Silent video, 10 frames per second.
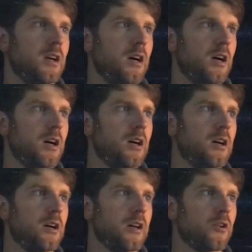
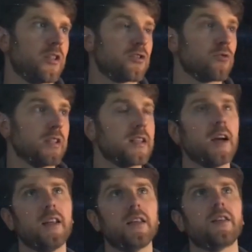I know that's really
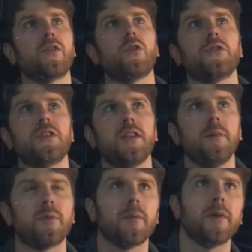tiny and difficult to see,
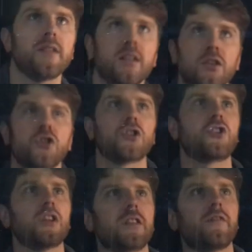but I'm basically just
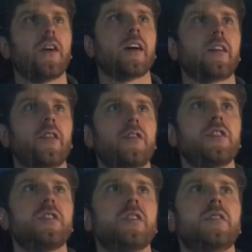justifying that
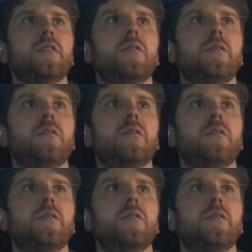this is